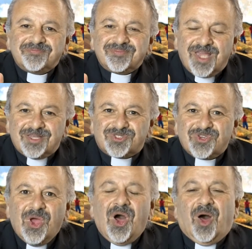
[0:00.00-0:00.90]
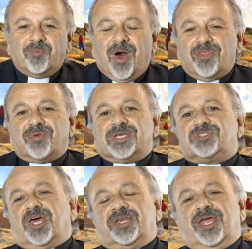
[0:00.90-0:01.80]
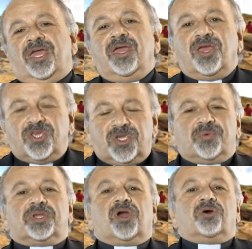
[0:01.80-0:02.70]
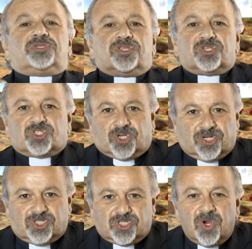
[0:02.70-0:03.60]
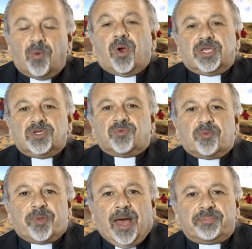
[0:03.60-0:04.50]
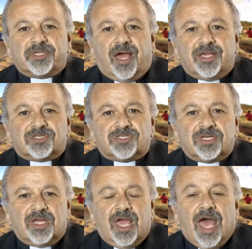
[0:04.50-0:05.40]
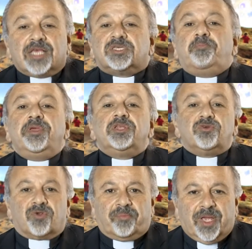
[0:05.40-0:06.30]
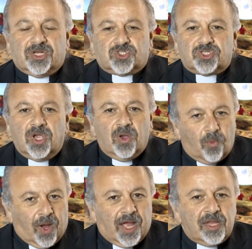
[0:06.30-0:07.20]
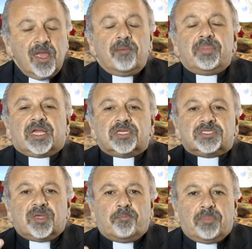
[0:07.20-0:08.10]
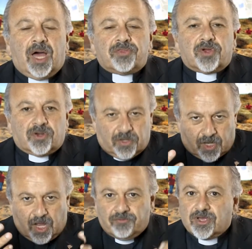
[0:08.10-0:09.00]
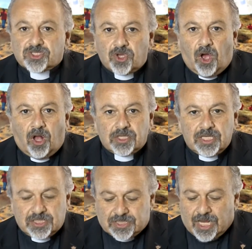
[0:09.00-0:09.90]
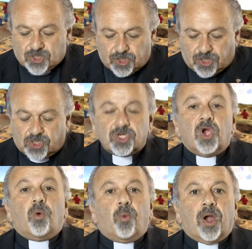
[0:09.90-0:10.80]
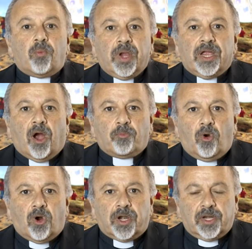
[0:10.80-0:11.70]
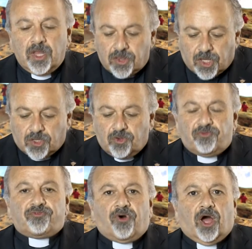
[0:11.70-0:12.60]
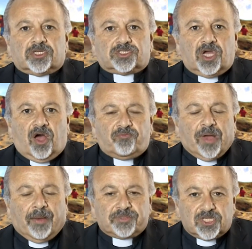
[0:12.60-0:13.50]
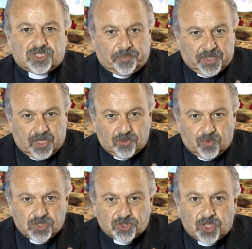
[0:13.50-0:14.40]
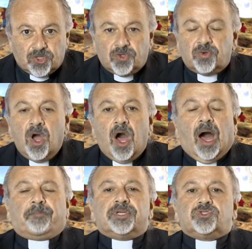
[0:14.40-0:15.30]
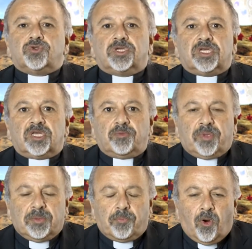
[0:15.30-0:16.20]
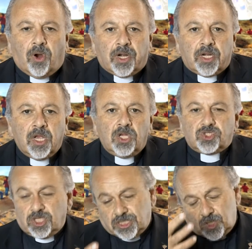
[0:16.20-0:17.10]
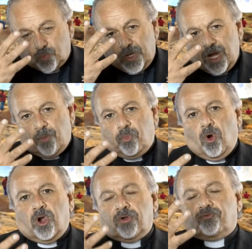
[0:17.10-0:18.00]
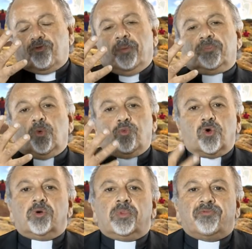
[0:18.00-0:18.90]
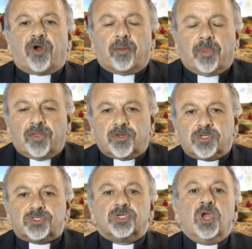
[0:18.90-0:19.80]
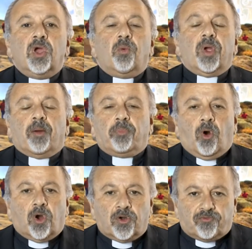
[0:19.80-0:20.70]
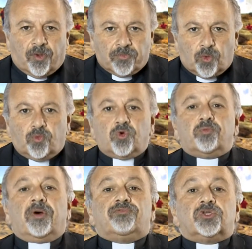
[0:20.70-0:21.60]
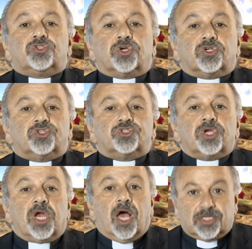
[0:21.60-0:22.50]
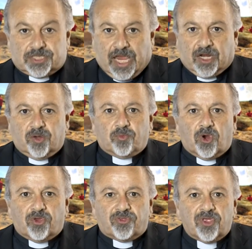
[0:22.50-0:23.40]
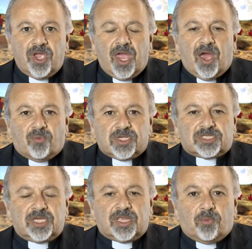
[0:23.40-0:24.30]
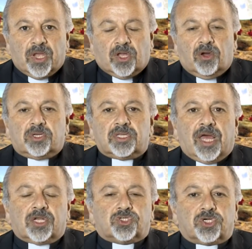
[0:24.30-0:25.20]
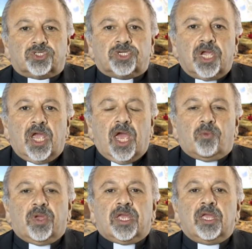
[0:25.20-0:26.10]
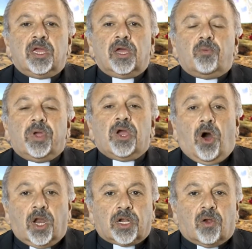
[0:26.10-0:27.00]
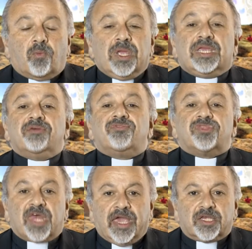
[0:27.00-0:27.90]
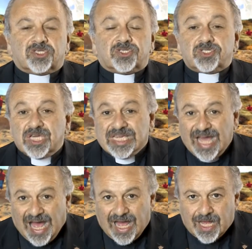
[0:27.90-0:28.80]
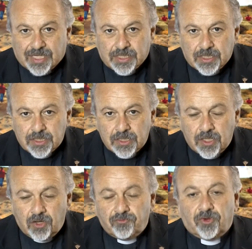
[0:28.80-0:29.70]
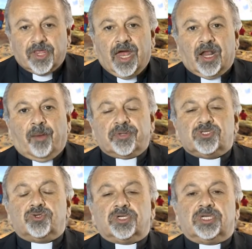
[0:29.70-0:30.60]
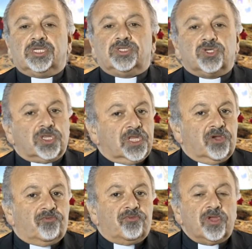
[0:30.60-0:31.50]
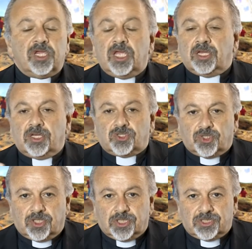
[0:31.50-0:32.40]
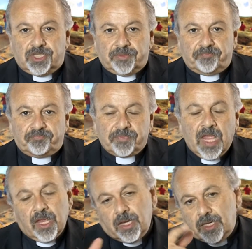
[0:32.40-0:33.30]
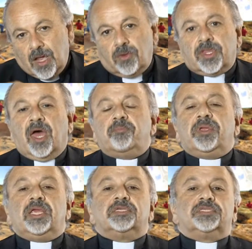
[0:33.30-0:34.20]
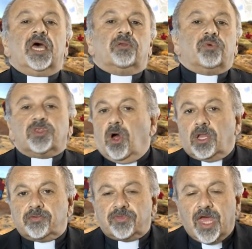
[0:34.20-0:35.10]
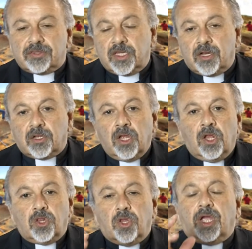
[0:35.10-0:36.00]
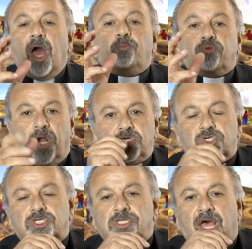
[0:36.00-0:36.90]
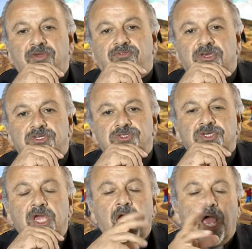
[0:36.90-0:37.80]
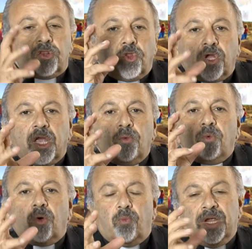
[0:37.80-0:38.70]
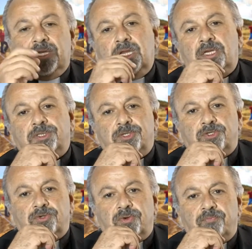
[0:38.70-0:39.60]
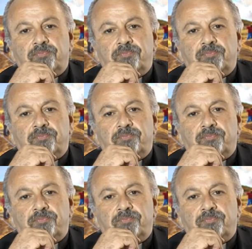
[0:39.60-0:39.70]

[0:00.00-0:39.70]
Yes, on Mothering Sunday, you would go to the church where you were baptized as a pilgrimage. Why? Because the mother of us all is that church where we are born, the new font of baptism. In other words, the new opportunity to be born. Just as we are born from the womb of our mothers, we are born from the womb of the church, a second birth. And we see that we go to that church and we honor, we give thanks to God for that opportunity to live in eternity. Now, that being said, with all of that there, look how precious life is and look what we need to do.